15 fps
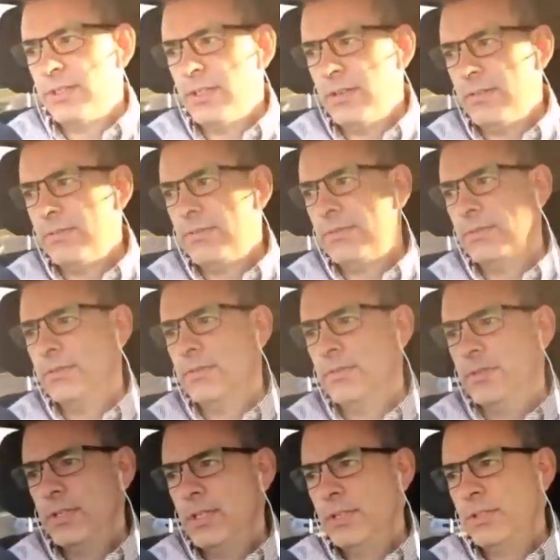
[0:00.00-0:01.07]
of
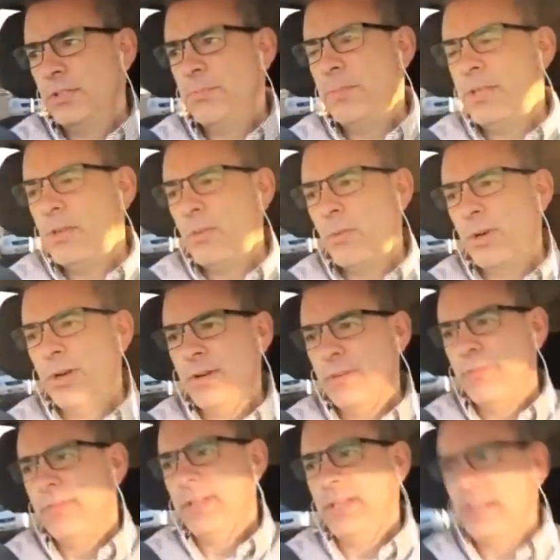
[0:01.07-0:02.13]
just being aware of
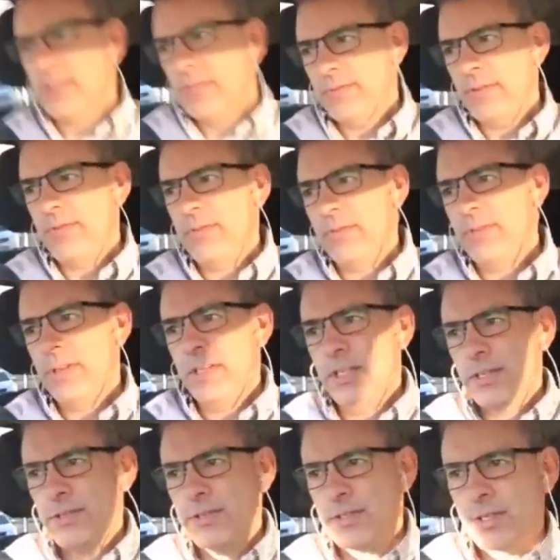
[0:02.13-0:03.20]
things, of different
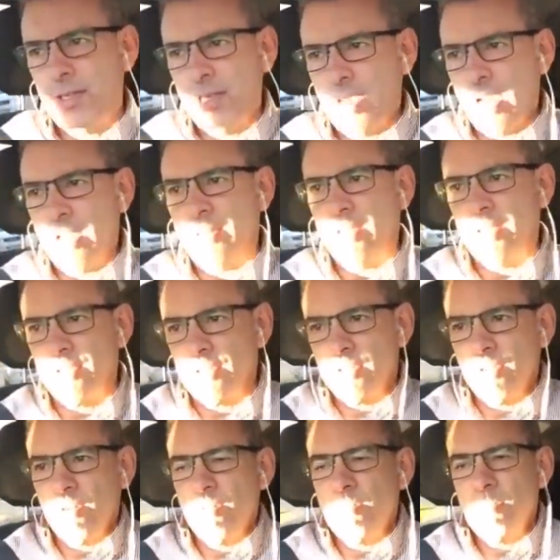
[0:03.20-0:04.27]
things, I think is
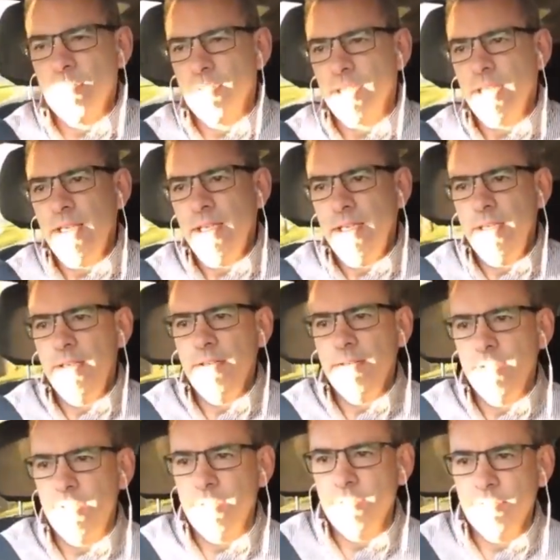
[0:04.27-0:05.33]
so key
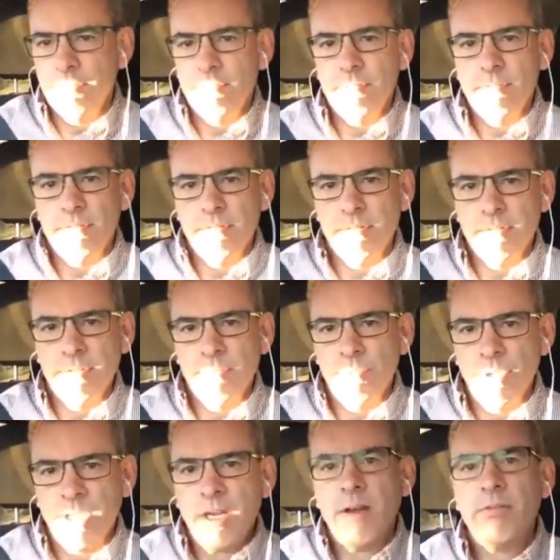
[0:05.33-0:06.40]
to
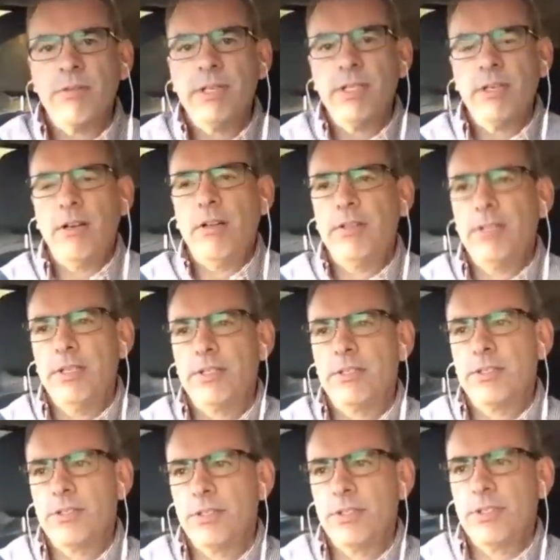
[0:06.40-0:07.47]
recovery and all this.
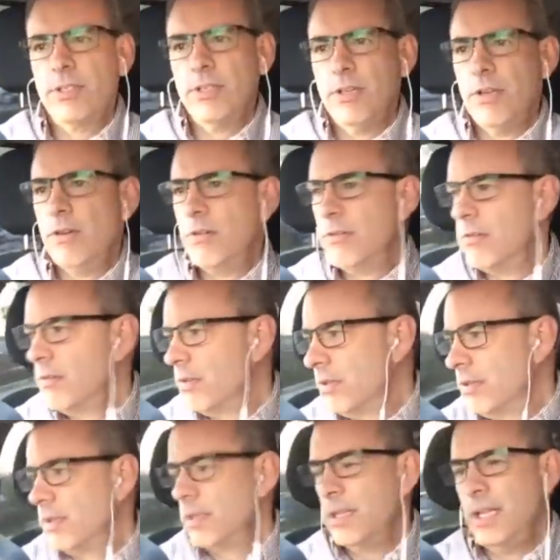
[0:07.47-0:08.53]
Is just to know,
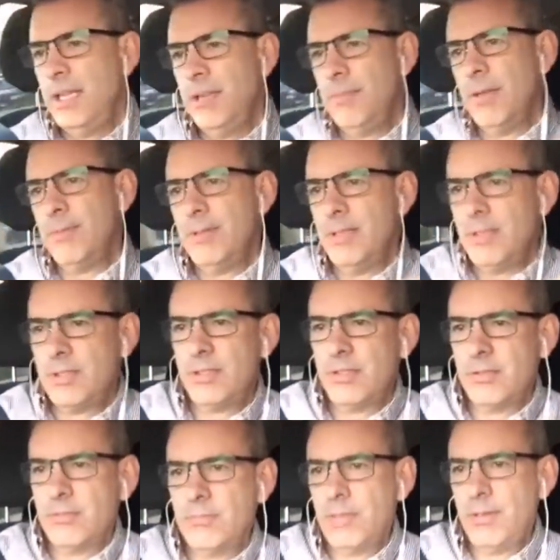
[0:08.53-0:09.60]
hey, maybe this
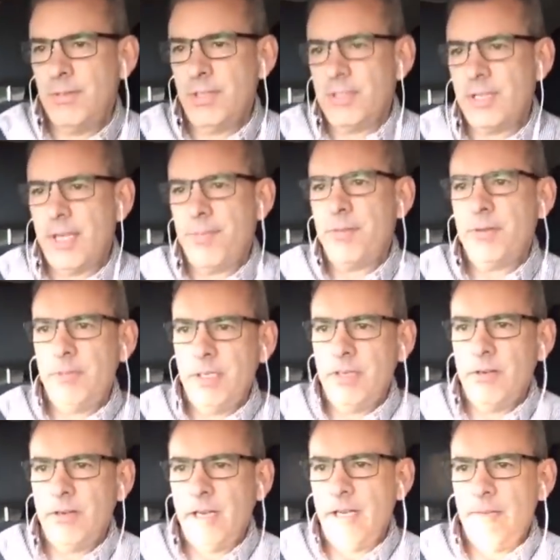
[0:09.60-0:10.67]
happened to me,
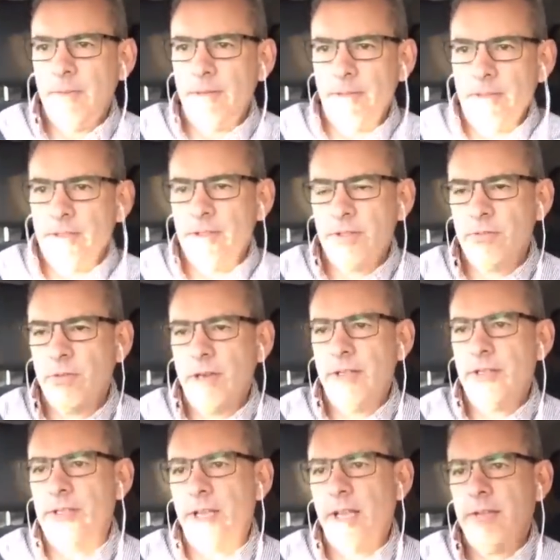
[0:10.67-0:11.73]
or hey, maybe this is why
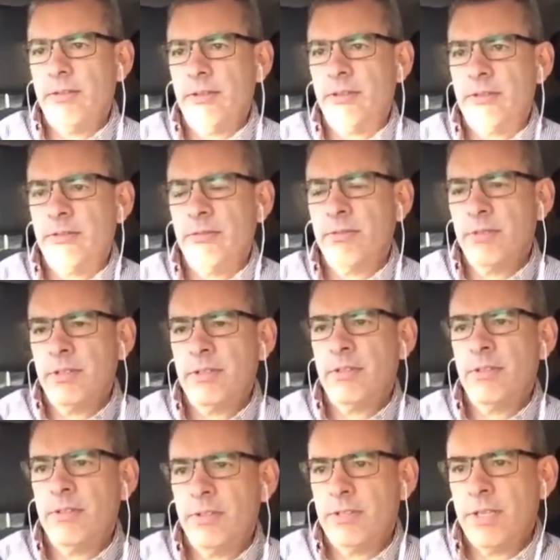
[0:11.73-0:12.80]
this
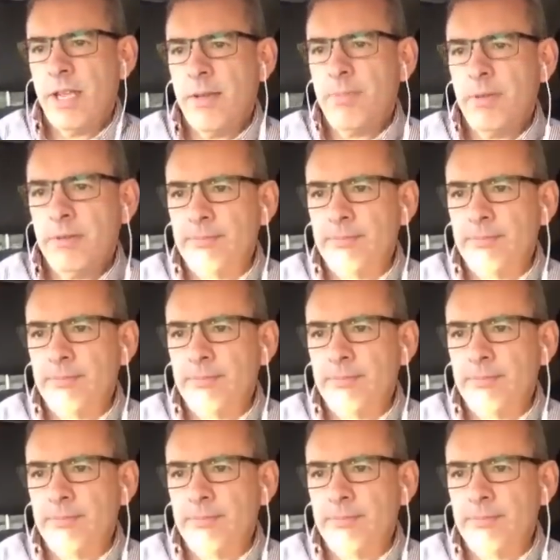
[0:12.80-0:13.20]
happened.